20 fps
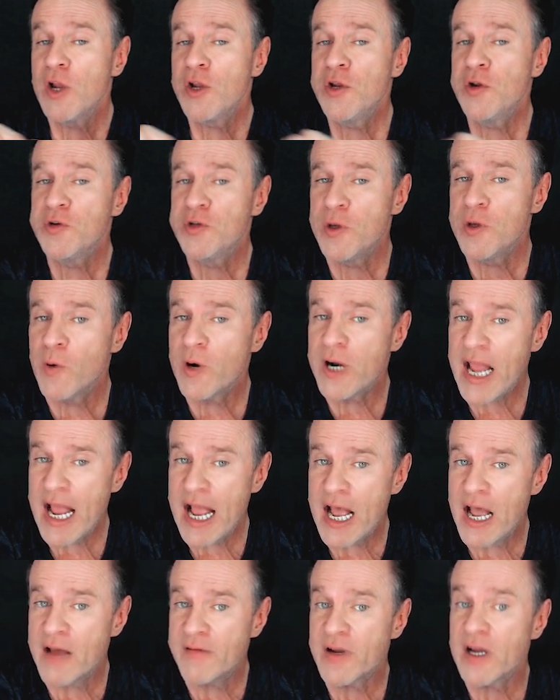you do want to
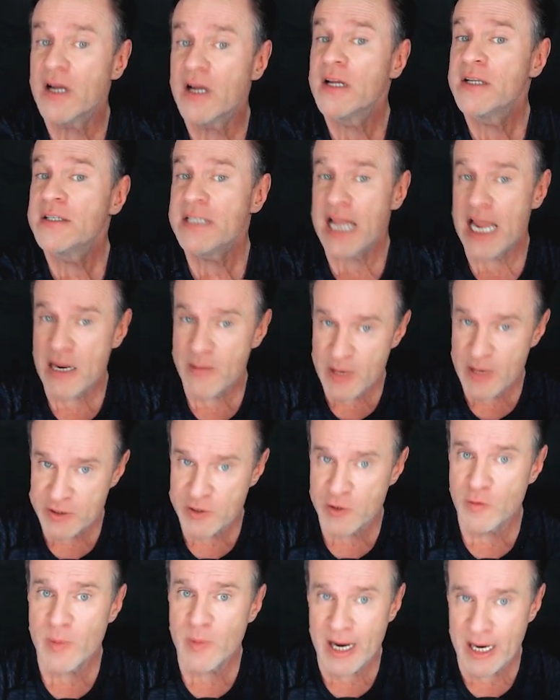have a take me
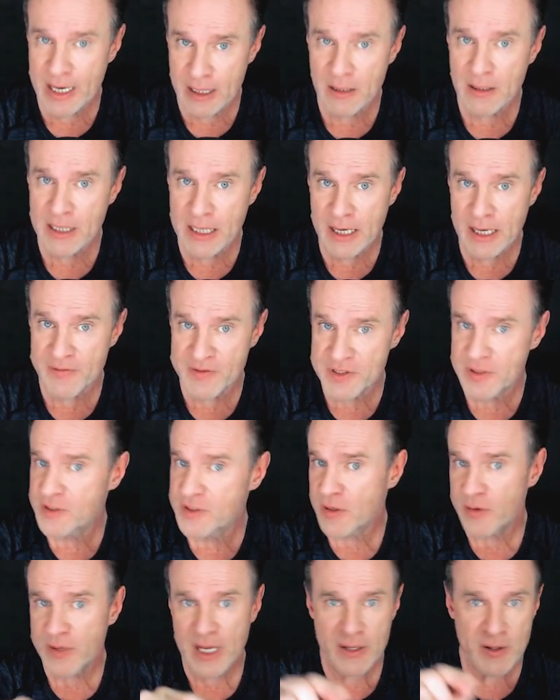to my gifts
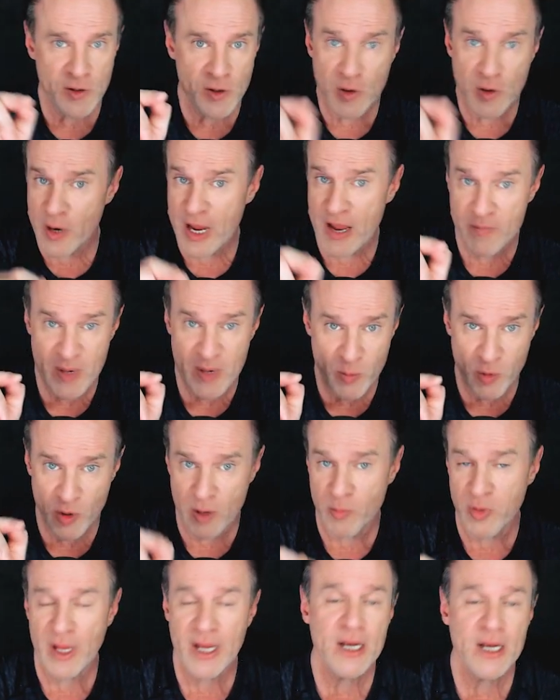so that you don't have people
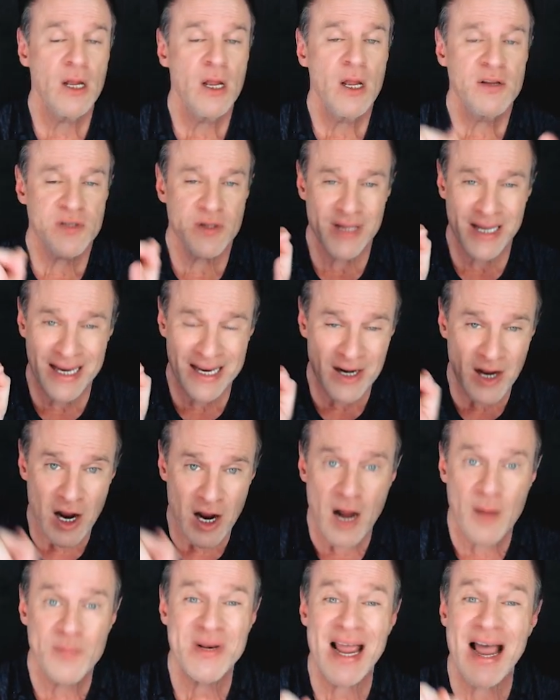complain. So they can
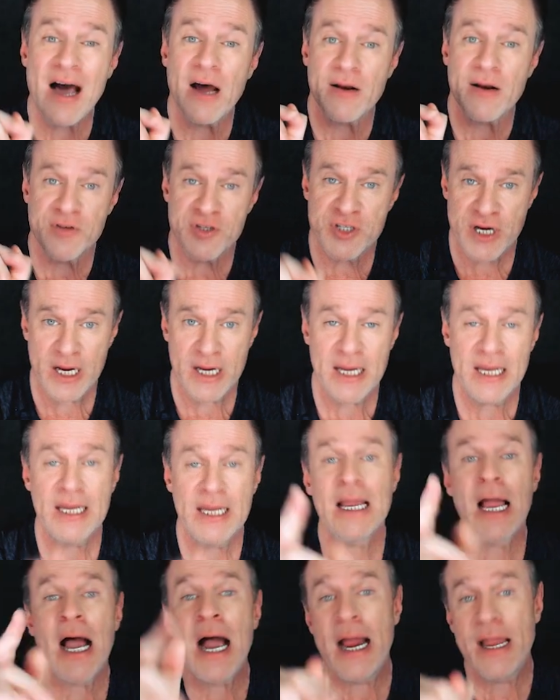opt out of
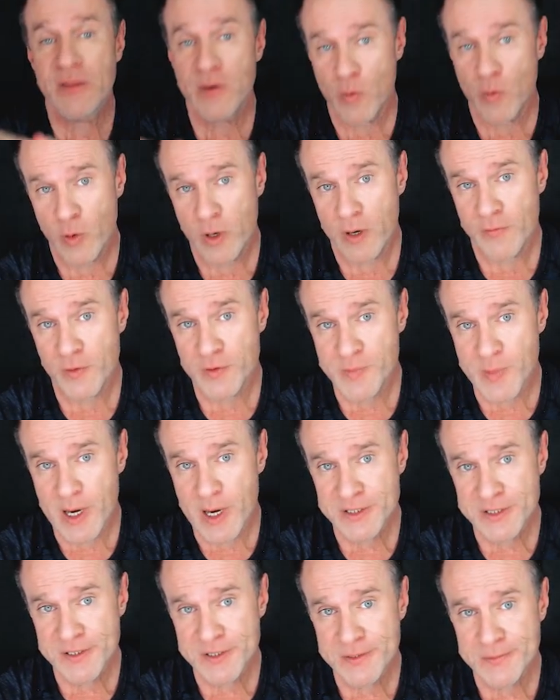checking either one of those
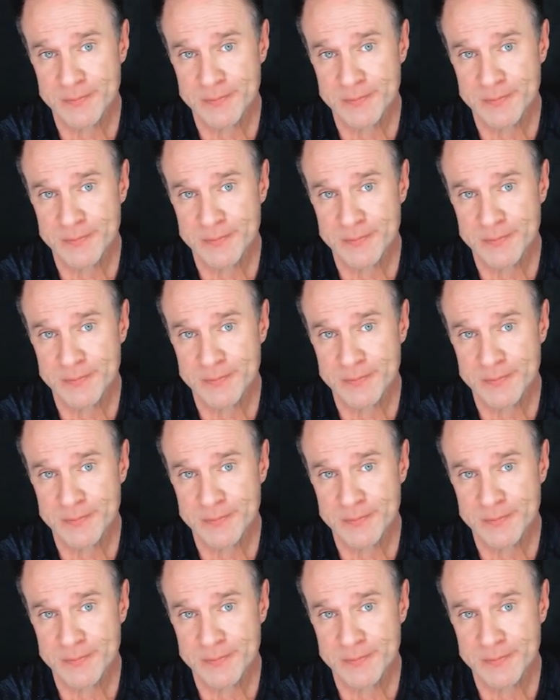boxes.